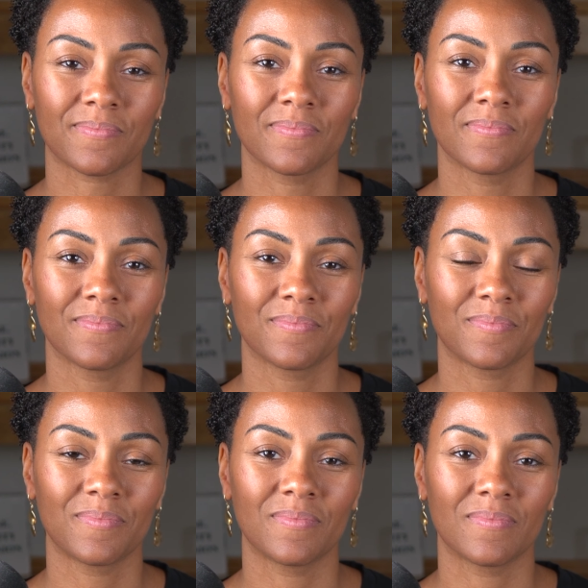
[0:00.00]

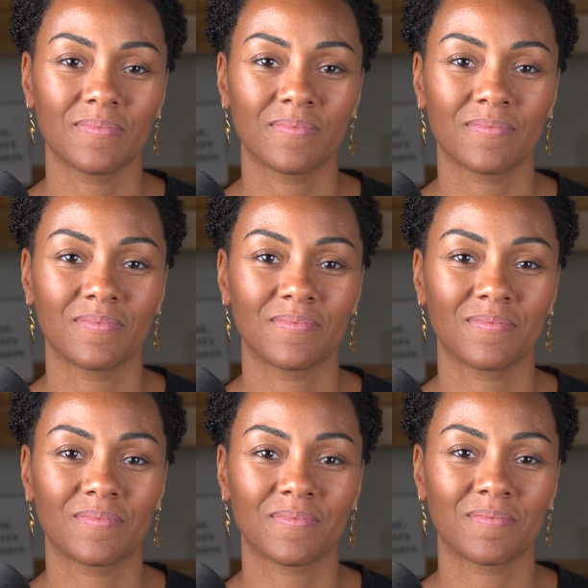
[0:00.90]

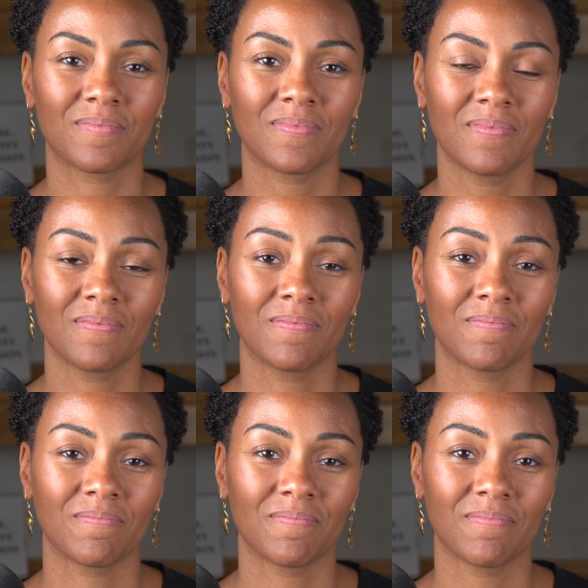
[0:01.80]

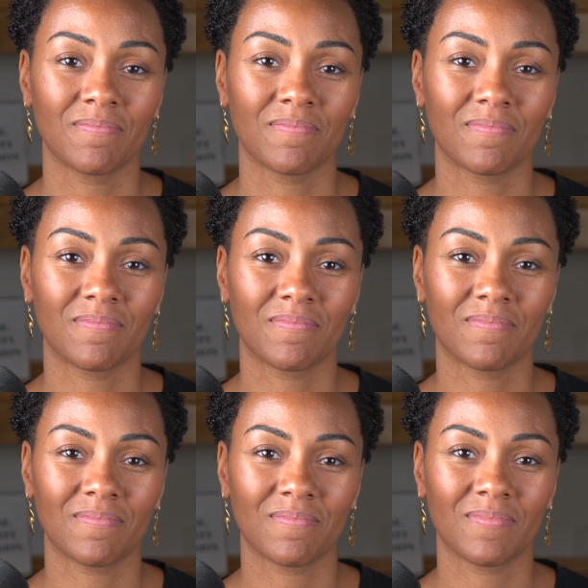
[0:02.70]

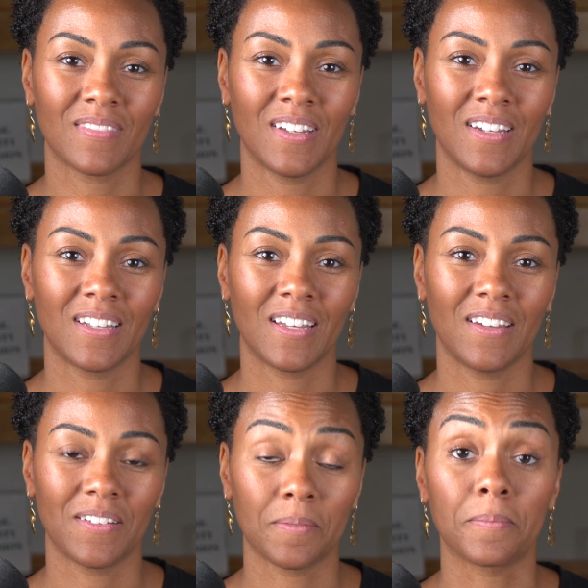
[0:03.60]

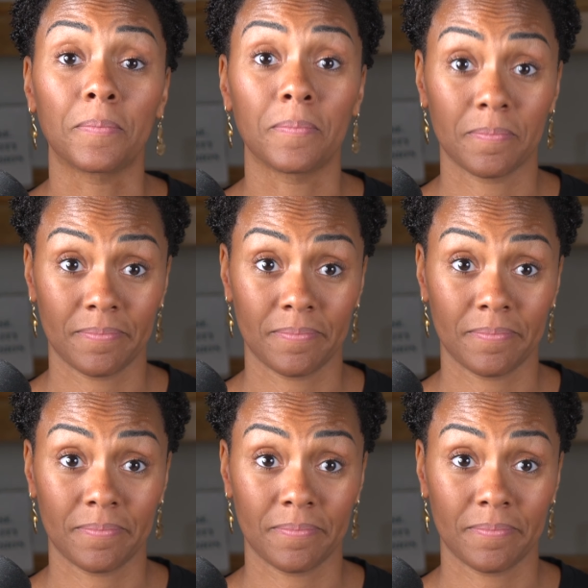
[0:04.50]
No words are spoken by the person on screen.